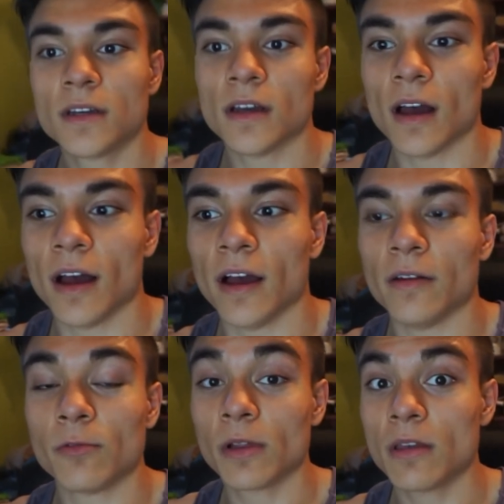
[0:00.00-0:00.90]

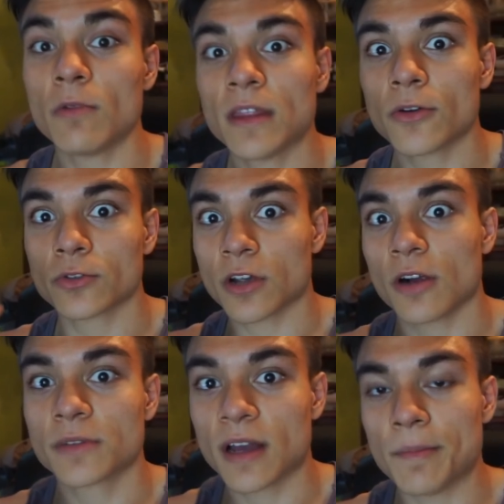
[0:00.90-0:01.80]
and really when those
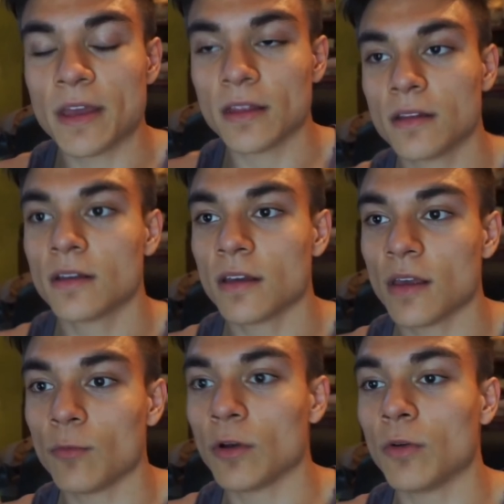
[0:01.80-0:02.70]
carbs come in,
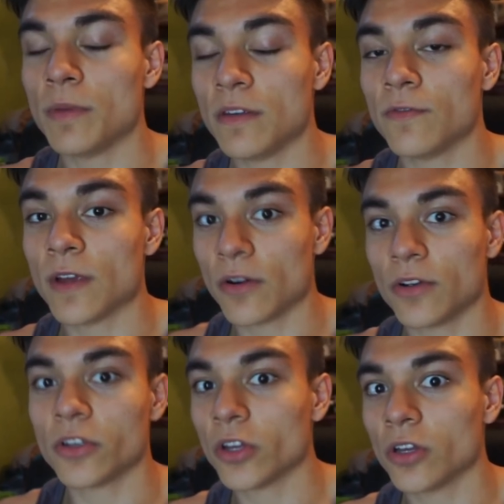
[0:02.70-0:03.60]
it will be
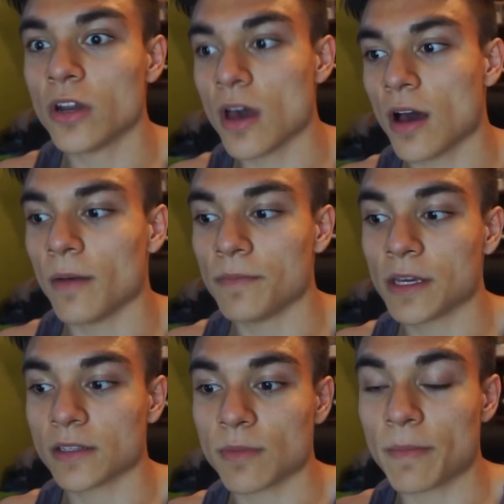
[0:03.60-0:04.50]
very good
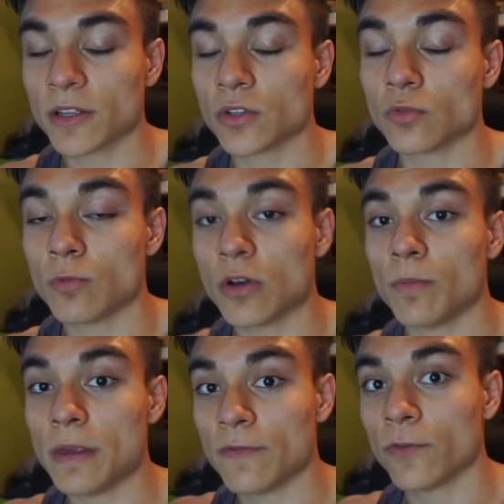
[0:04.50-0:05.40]
because my muscles will
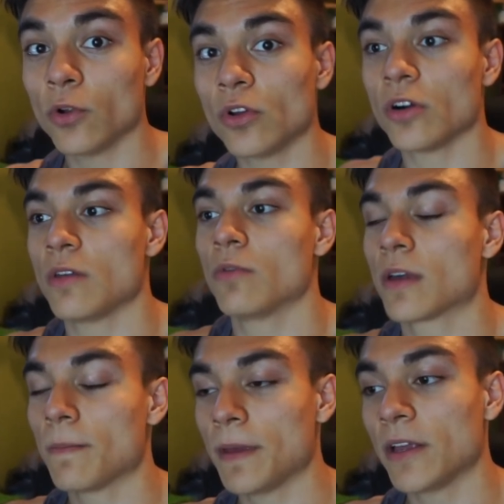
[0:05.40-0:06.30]
be fuller, it will
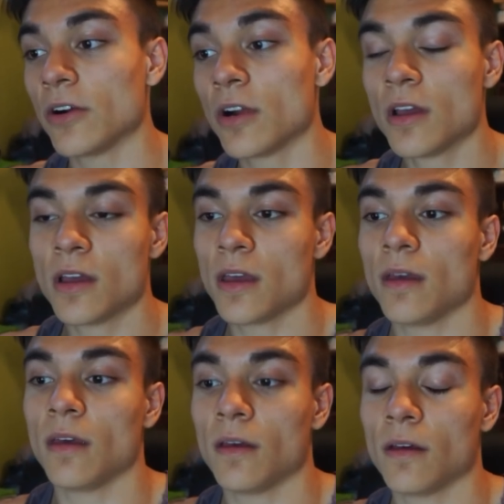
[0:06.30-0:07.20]
get bigger,
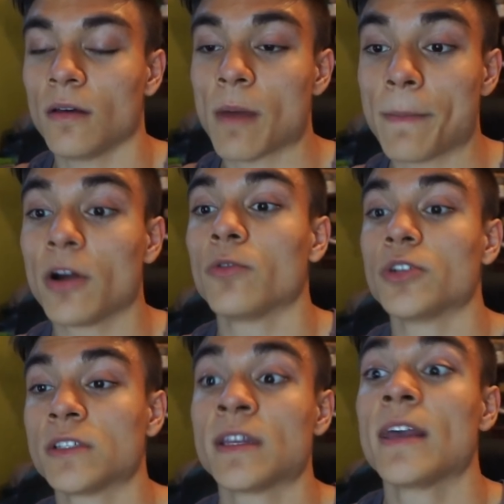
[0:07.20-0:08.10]
my body
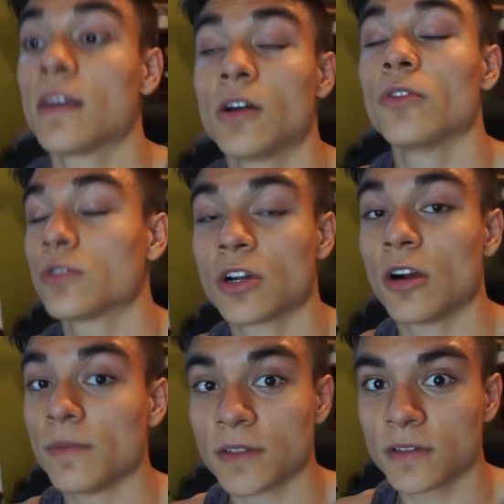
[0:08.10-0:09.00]
will just take in all those
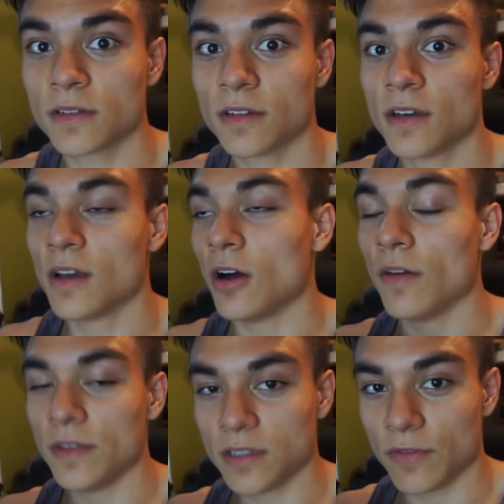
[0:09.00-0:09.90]
carbs,
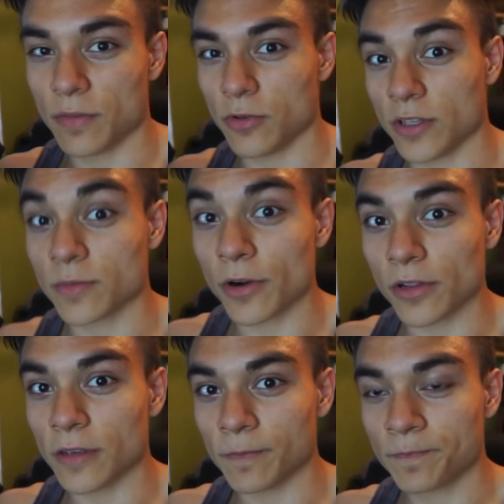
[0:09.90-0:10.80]
obviously if I'm doing it
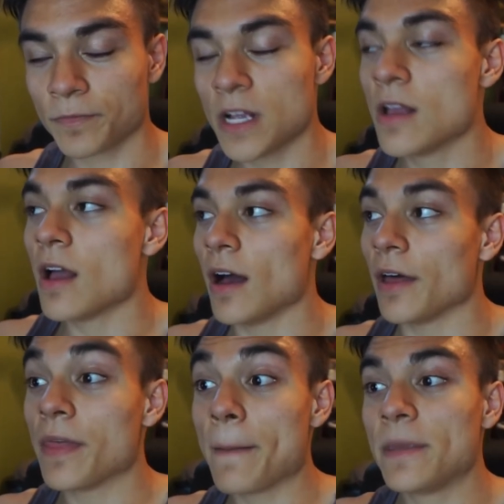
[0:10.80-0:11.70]
smartly.
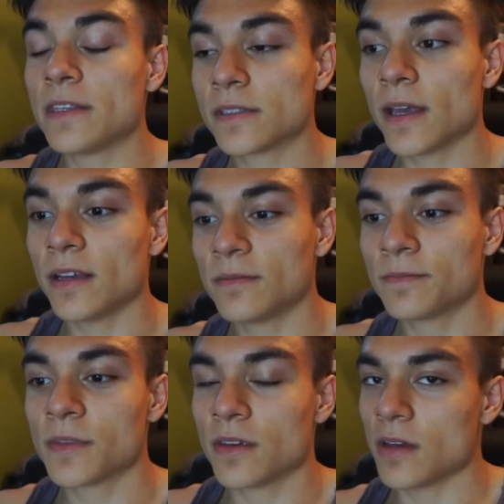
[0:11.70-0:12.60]
That being said,
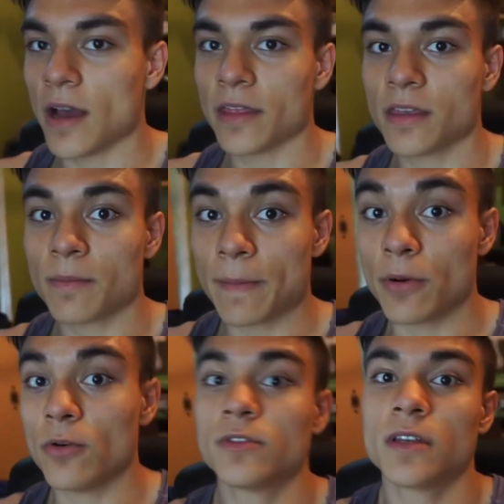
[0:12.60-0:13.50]
I think my
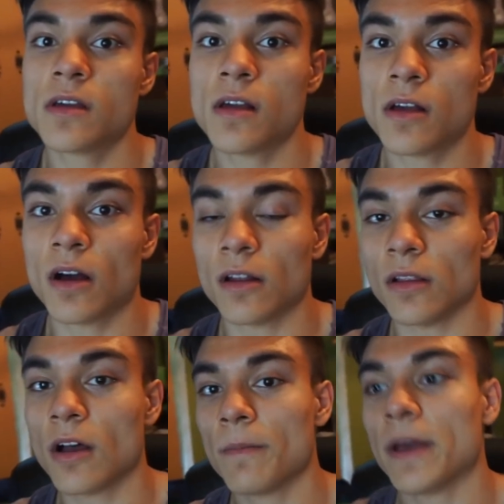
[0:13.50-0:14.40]
posing got a
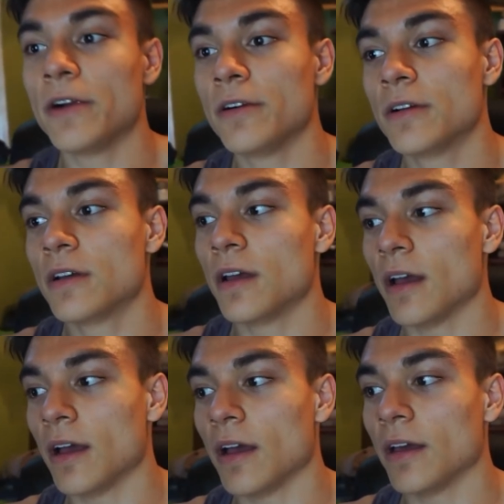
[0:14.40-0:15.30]
lot better,
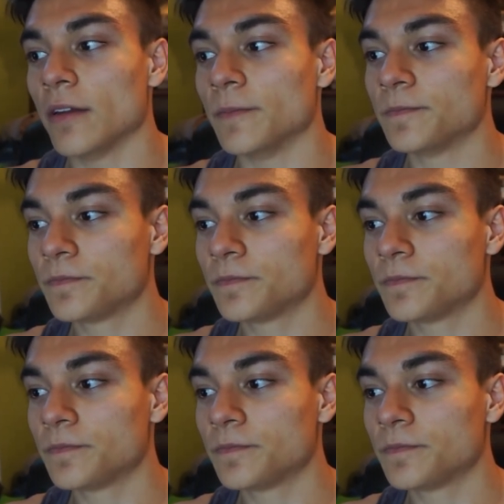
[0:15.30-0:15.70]
and